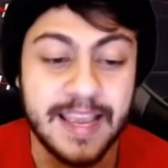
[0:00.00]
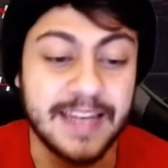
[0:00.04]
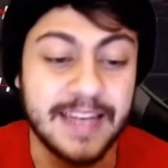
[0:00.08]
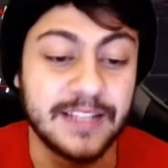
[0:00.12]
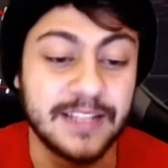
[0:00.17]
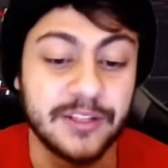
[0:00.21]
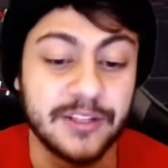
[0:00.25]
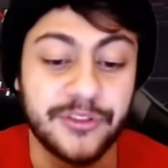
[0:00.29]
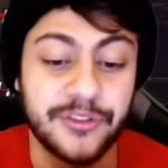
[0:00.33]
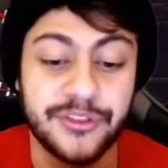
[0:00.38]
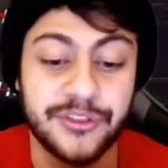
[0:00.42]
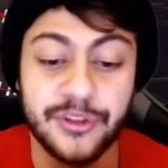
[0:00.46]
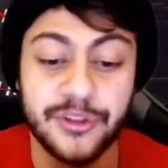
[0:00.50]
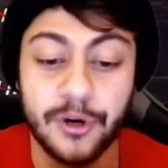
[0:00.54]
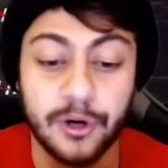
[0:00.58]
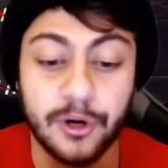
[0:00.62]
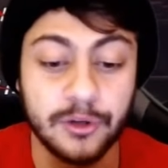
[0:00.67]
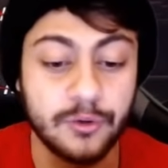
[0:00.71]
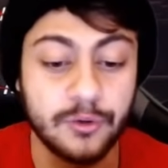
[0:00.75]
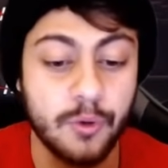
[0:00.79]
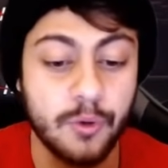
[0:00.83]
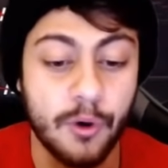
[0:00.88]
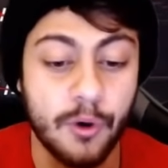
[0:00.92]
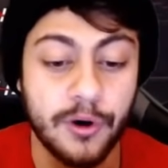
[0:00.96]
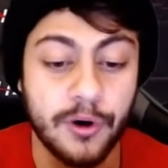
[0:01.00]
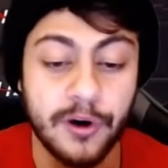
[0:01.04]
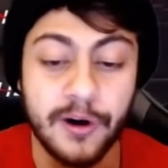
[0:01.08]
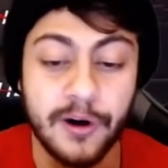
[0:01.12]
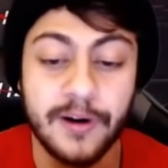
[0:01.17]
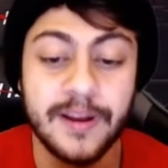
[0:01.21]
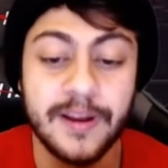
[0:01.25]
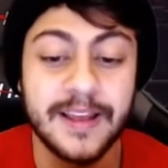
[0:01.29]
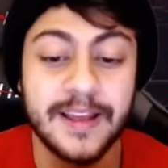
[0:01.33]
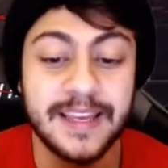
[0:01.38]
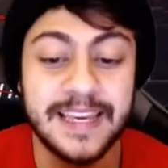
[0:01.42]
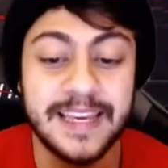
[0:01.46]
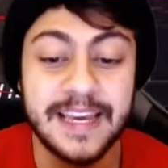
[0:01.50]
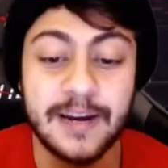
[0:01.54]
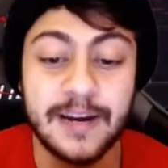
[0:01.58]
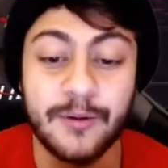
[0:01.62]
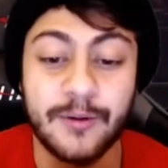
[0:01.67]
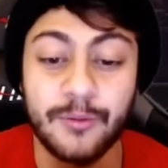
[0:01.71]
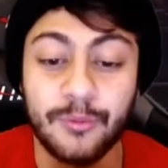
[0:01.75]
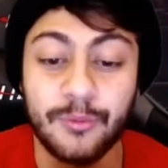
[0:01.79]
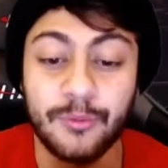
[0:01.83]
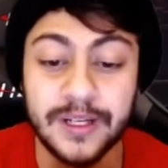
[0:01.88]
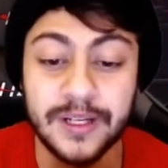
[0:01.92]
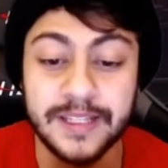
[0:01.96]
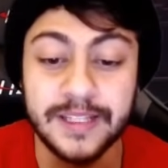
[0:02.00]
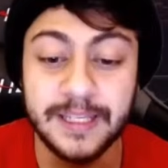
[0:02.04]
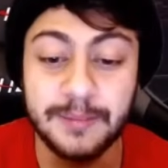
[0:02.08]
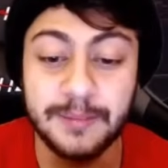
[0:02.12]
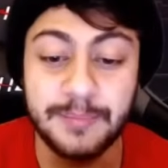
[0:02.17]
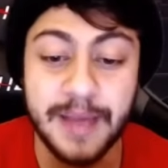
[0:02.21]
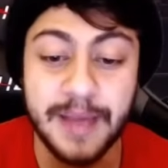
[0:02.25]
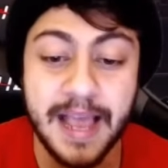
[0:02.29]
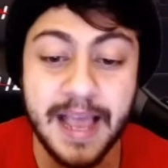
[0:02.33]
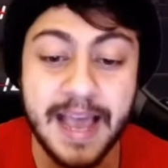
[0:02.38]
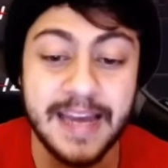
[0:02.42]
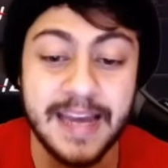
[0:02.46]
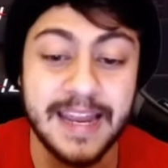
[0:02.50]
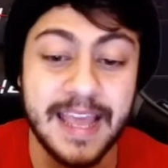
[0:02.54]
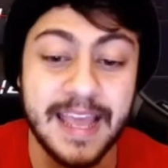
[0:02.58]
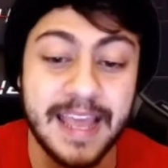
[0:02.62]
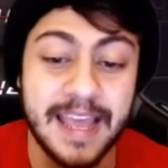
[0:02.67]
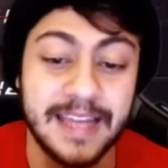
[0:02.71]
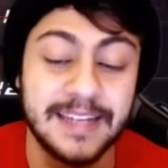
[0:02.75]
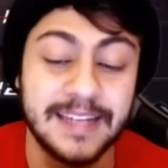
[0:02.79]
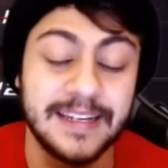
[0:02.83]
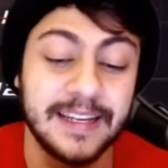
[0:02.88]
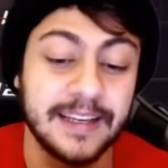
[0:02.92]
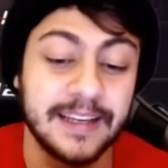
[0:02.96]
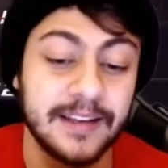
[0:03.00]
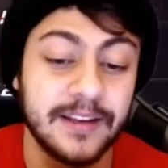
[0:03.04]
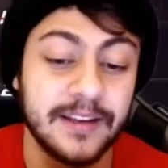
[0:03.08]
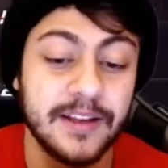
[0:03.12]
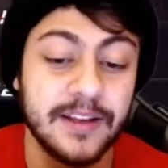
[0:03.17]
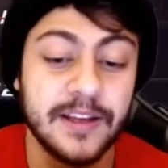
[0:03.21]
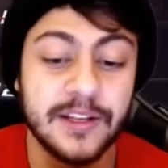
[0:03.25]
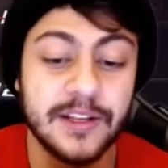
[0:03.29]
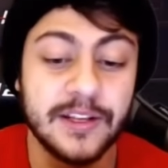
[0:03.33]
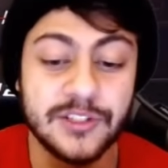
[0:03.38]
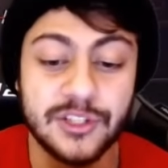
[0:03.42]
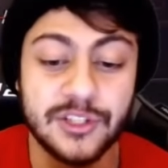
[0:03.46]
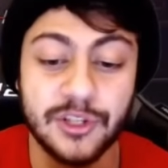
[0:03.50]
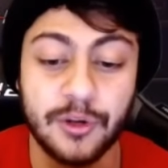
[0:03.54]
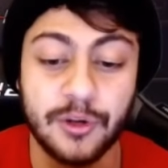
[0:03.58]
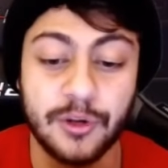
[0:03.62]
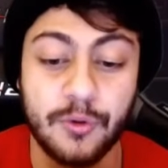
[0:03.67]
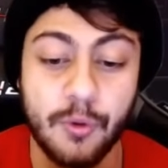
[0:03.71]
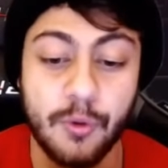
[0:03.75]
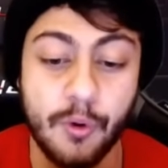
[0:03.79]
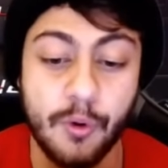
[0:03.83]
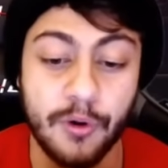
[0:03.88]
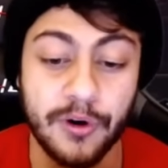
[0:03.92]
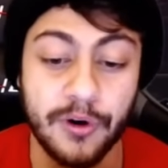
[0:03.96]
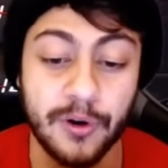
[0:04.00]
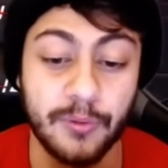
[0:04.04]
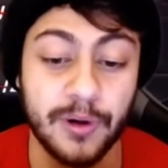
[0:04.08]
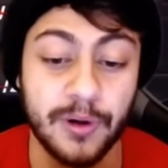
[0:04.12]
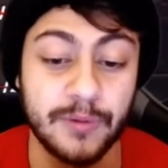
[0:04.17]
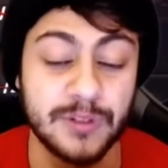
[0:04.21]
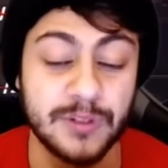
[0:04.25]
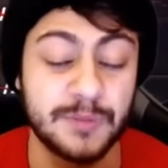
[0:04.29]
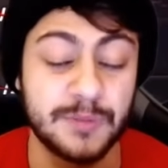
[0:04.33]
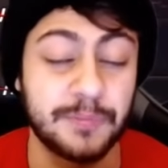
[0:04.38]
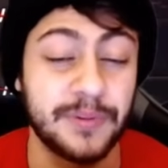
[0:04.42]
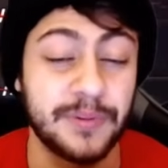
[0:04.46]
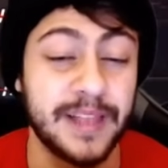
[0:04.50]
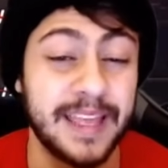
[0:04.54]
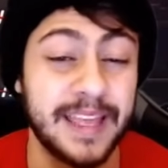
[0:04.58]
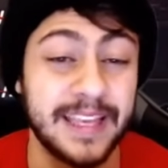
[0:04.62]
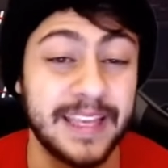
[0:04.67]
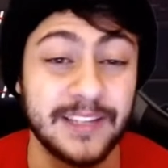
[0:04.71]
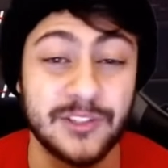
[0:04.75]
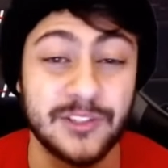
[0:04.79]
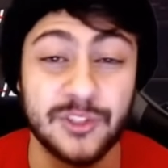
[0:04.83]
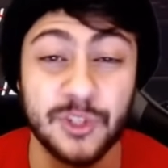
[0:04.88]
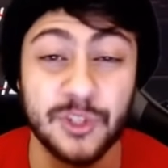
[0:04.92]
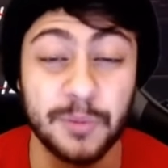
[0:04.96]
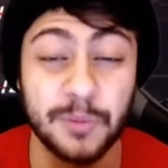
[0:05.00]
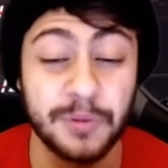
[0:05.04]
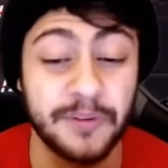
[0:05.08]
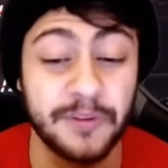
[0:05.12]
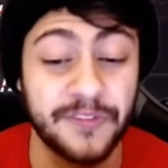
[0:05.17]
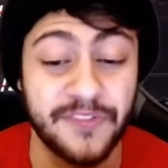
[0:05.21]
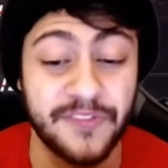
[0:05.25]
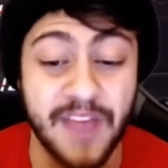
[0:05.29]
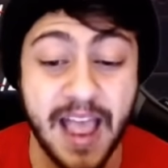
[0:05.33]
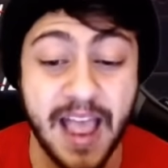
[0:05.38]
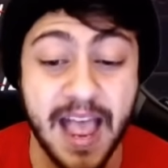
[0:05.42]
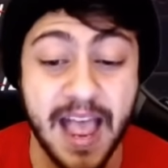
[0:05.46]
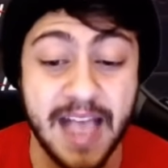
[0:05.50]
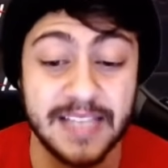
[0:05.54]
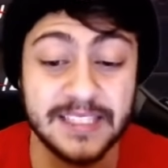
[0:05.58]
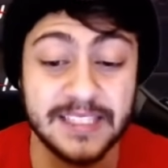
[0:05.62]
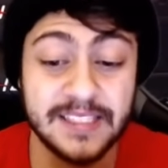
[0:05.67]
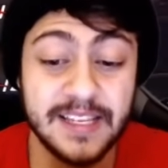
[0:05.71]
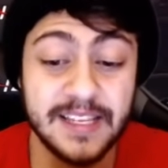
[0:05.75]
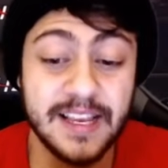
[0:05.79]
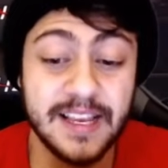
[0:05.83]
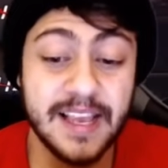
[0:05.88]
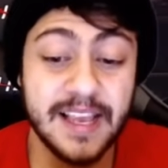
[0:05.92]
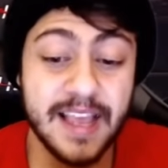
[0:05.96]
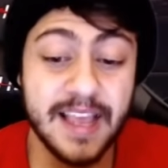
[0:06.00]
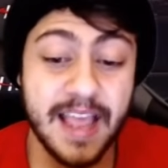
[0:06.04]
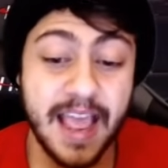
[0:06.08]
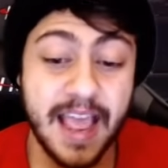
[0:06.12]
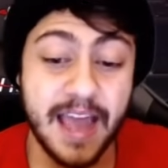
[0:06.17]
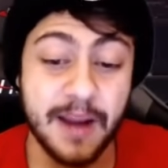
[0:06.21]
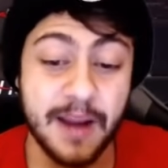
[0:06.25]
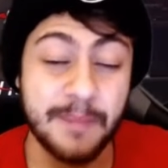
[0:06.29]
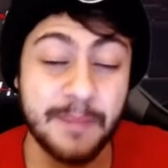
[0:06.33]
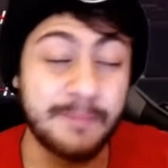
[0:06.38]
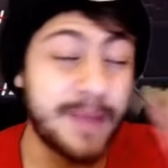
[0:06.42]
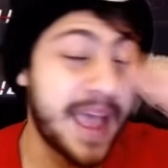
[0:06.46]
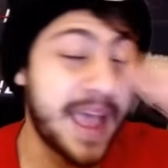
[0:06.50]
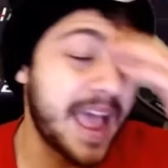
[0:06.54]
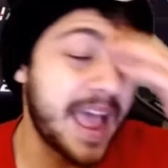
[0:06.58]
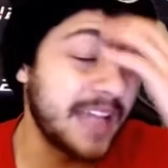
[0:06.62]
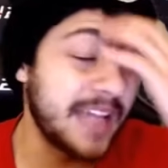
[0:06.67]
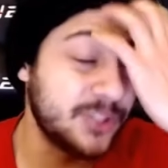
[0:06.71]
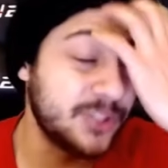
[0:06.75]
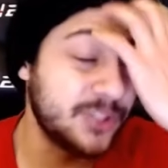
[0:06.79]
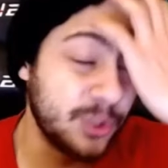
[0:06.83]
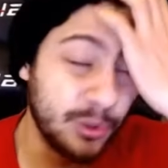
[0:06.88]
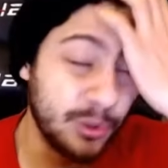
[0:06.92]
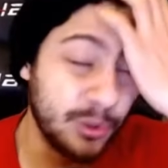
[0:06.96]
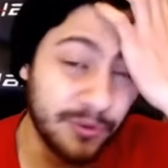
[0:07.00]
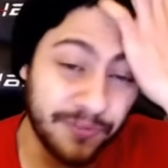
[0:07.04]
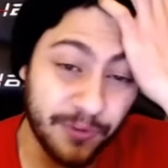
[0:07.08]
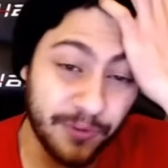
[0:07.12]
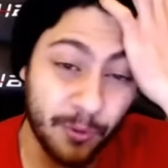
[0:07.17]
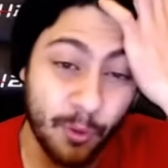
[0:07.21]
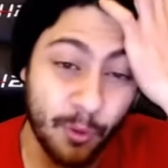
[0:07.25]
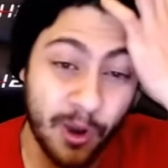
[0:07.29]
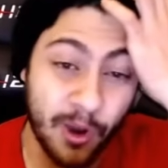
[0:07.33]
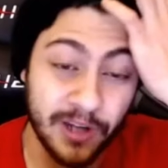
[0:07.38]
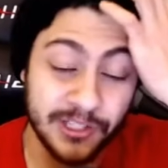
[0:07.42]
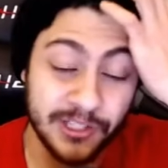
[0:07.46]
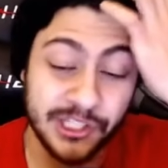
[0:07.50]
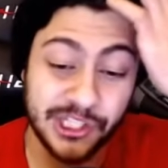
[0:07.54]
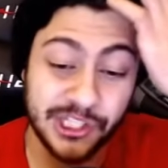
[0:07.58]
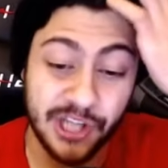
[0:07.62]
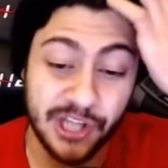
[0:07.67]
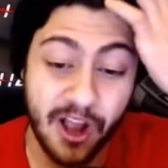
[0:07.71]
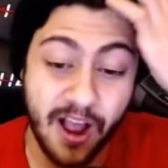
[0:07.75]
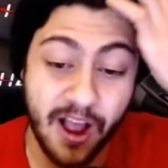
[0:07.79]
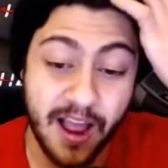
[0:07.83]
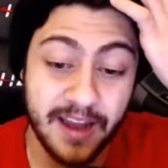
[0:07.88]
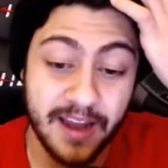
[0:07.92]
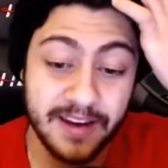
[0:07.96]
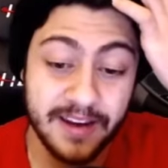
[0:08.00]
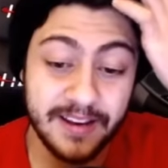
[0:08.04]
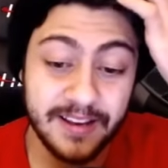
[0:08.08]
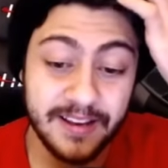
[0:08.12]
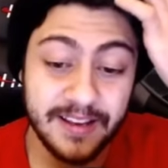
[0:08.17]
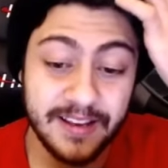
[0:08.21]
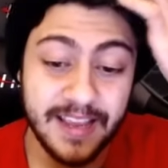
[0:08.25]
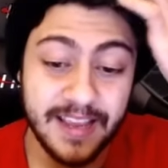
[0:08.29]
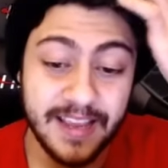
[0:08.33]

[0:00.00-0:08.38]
And in the third quarter, he had a really bad ending to the quarter where he was playing super fast, had a bad two-for-one shot.